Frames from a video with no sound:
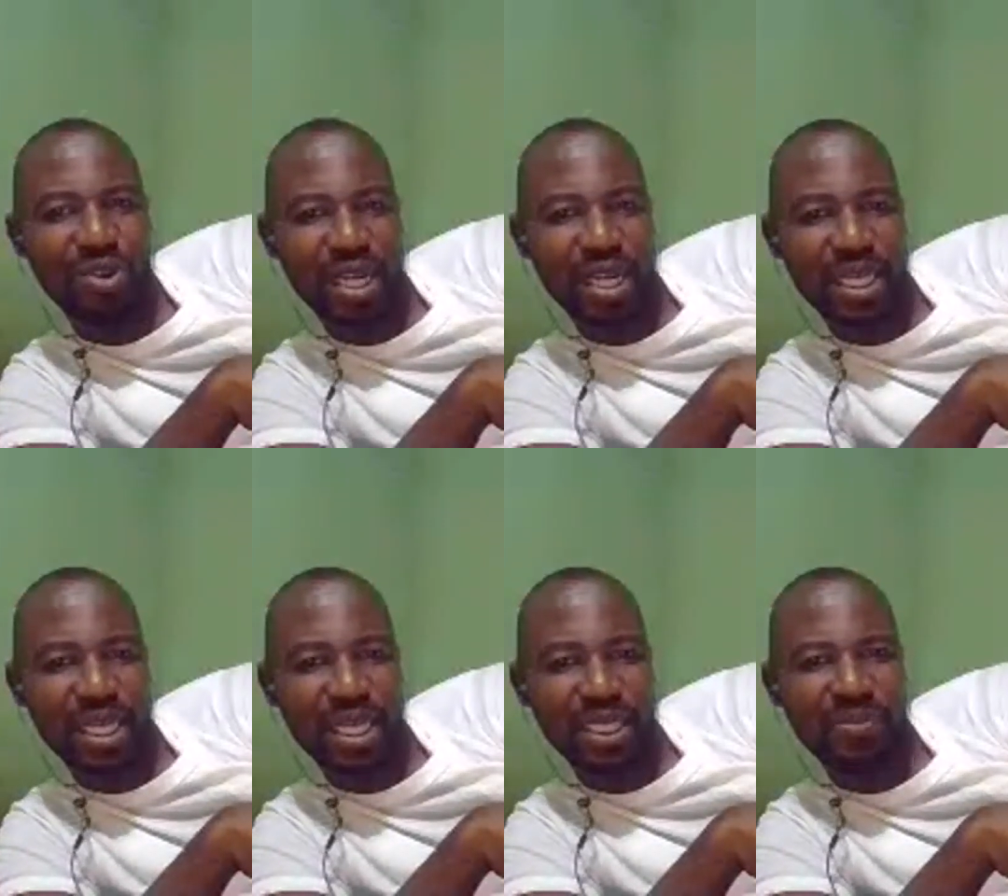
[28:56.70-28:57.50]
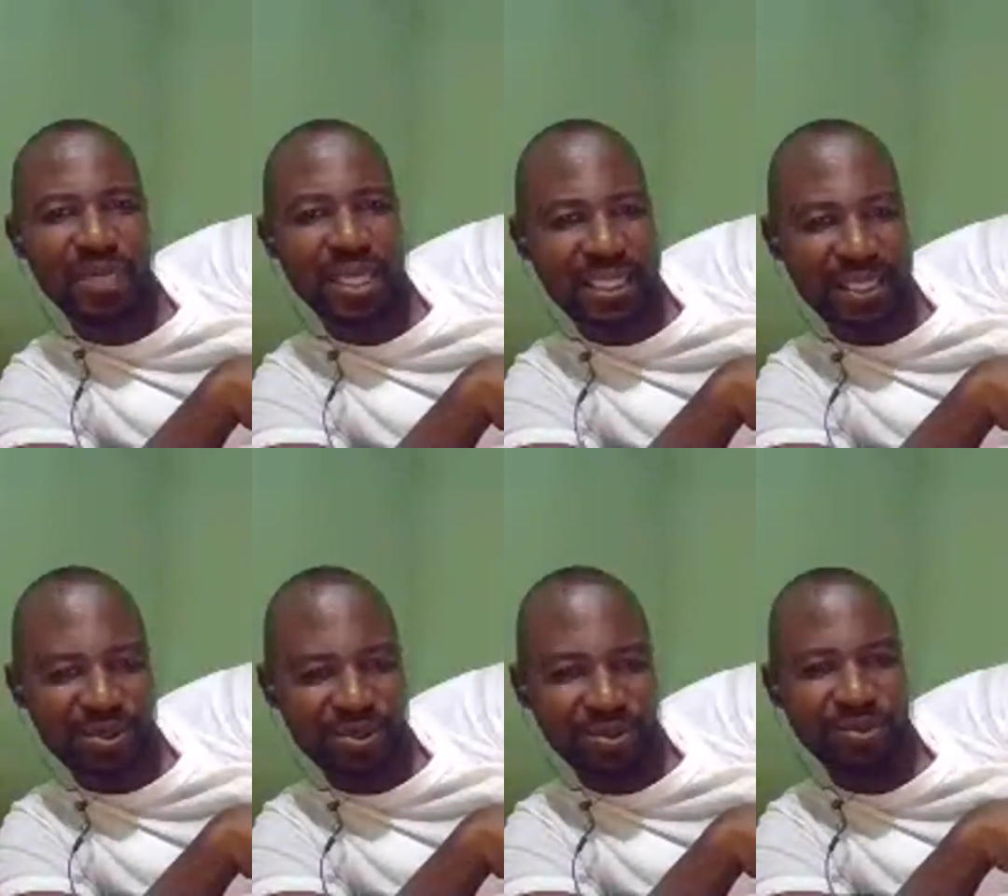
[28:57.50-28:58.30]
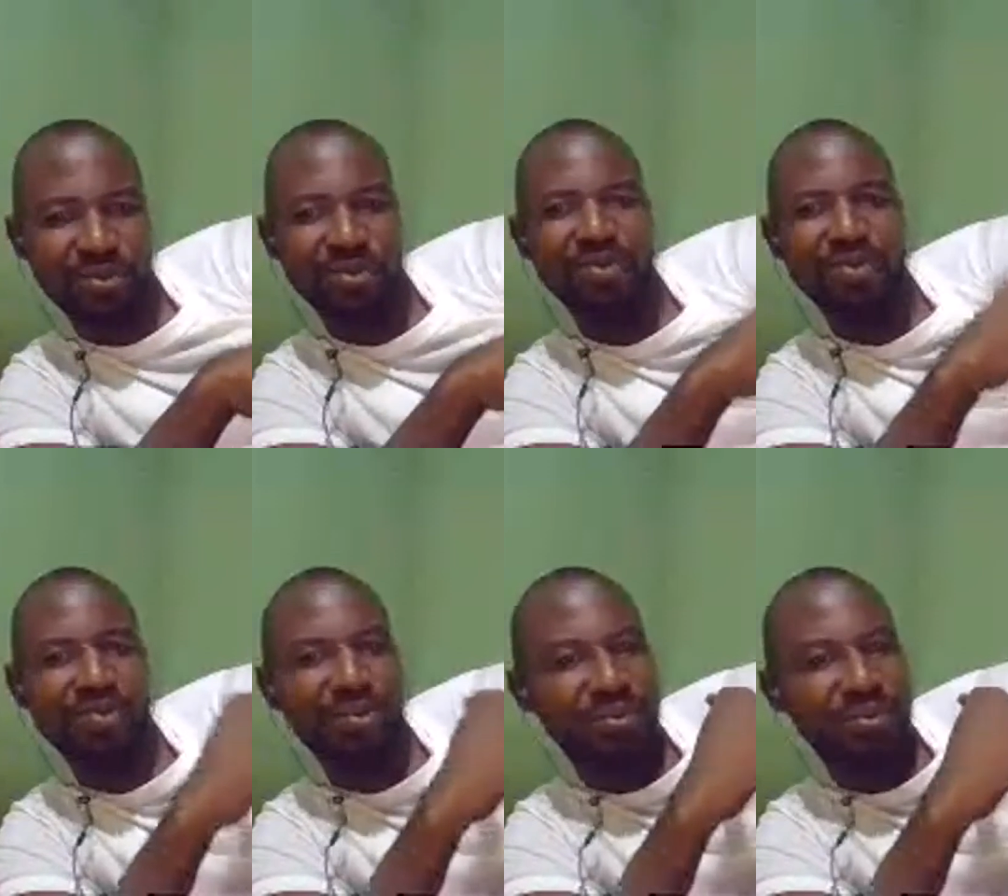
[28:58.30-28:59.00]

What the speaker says: So all you are expected to